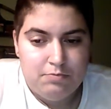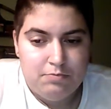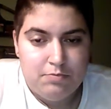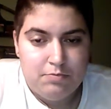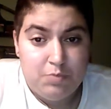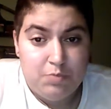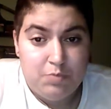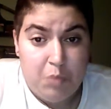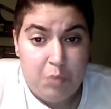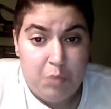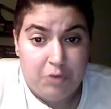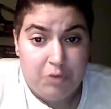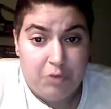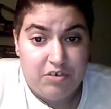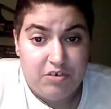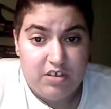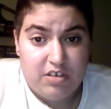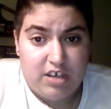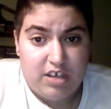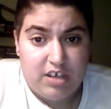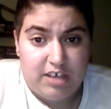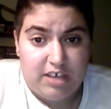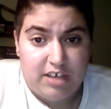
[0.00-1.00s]
most of
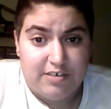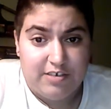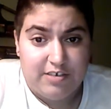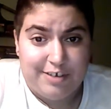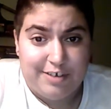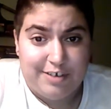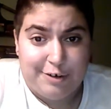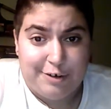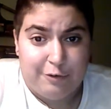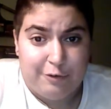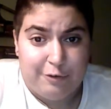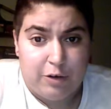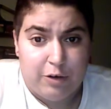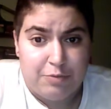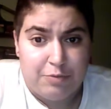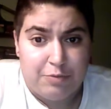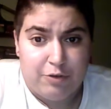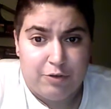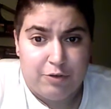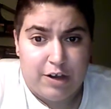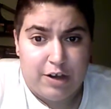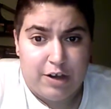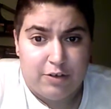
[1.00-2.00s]
the kids that I grew up
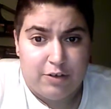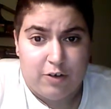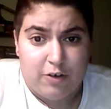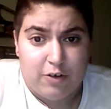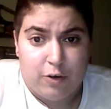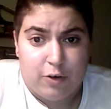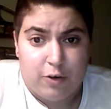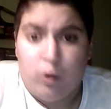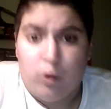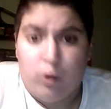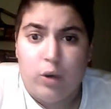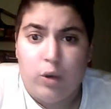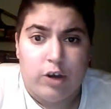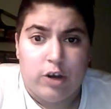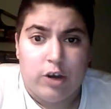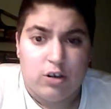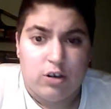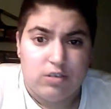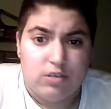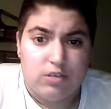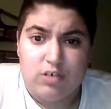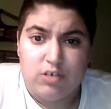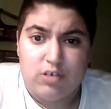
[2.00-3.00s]
around are queer
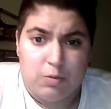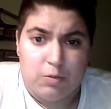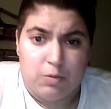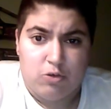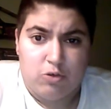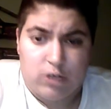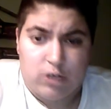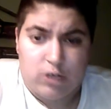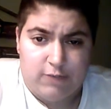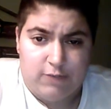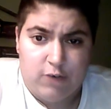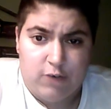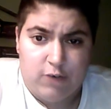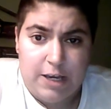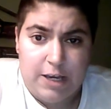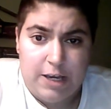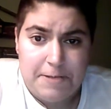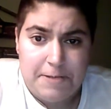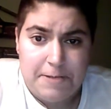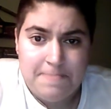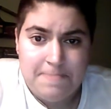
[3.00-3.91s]
in some sort of way.